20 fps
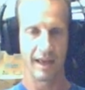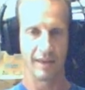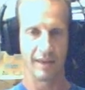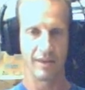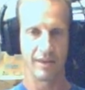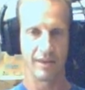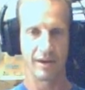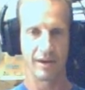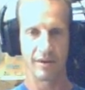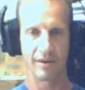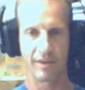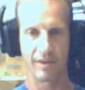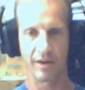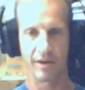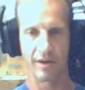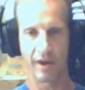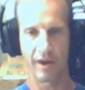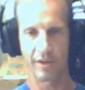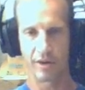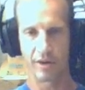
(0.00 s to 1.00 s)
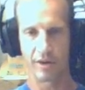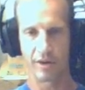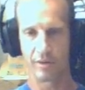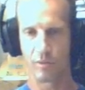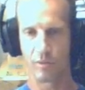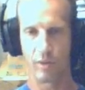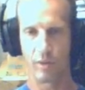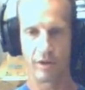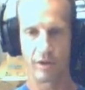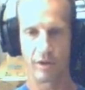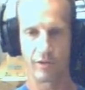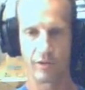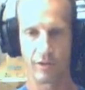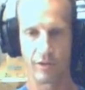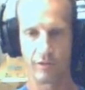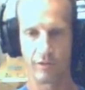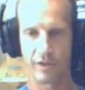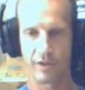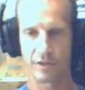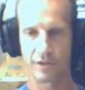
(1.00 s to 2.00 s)
There are other wonderful
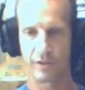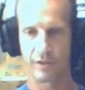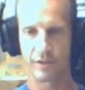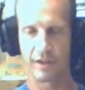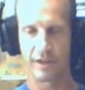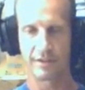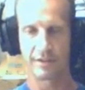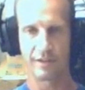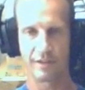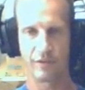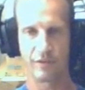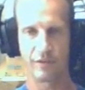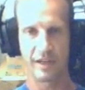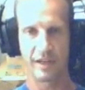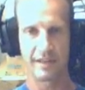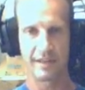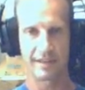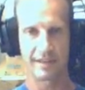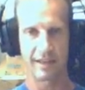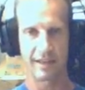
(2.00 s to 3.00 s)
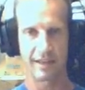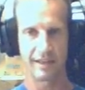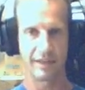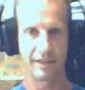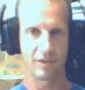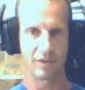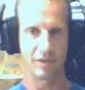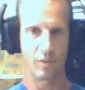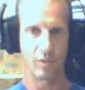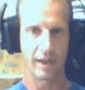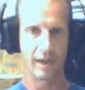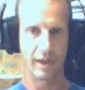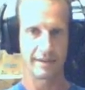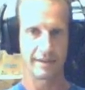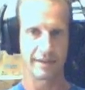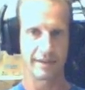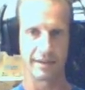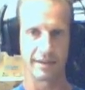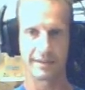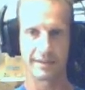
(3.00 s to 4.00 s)
filter feeders that feed in slightly different ways.
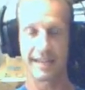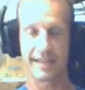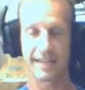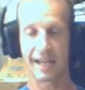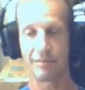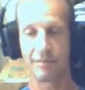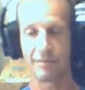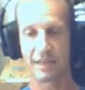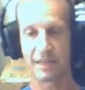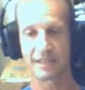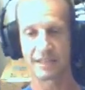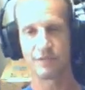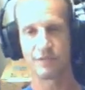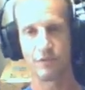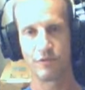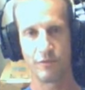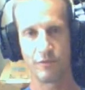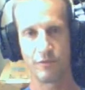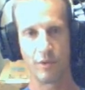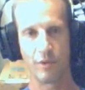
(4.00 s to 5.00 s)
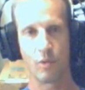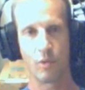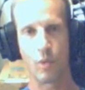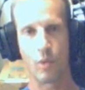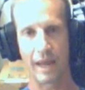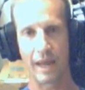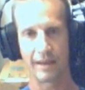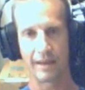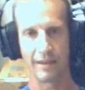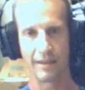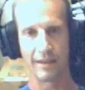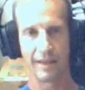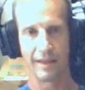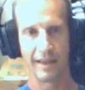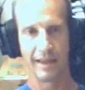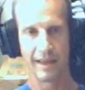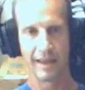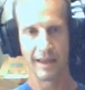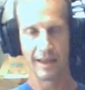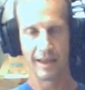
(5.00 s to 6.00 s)
The second biggest whale
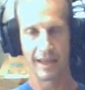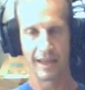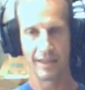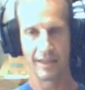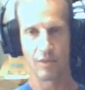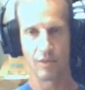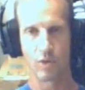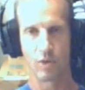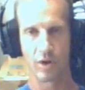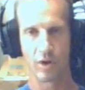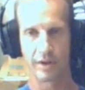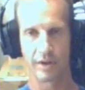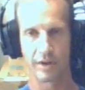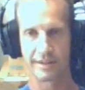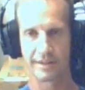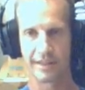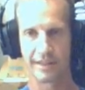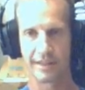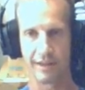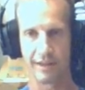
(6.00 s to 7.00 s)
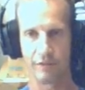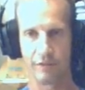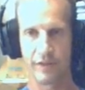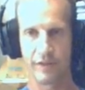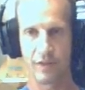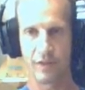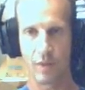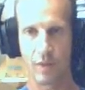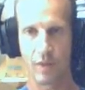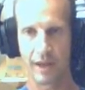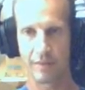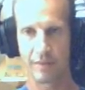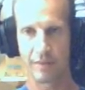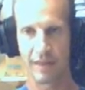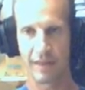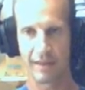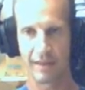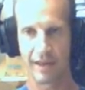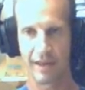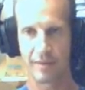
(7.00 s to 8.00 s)
in the world is the fin whale,
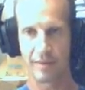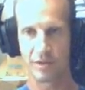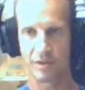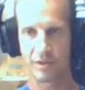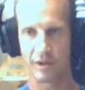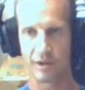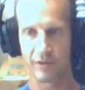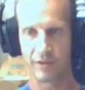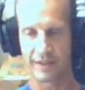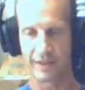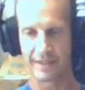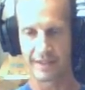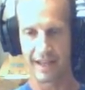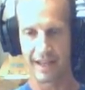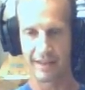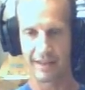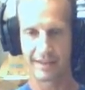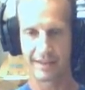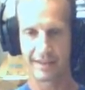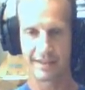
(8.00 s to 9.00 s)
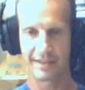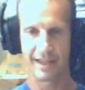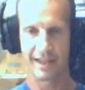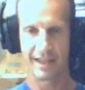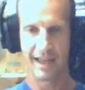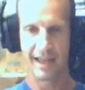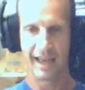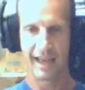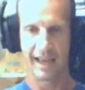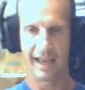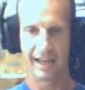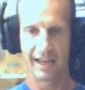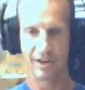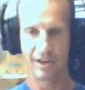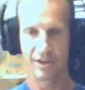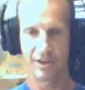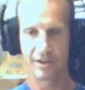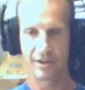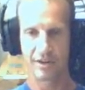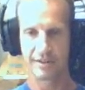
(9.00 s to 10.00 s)
Balænoptera physalis, and here
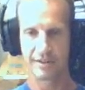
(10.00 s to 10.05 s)
you can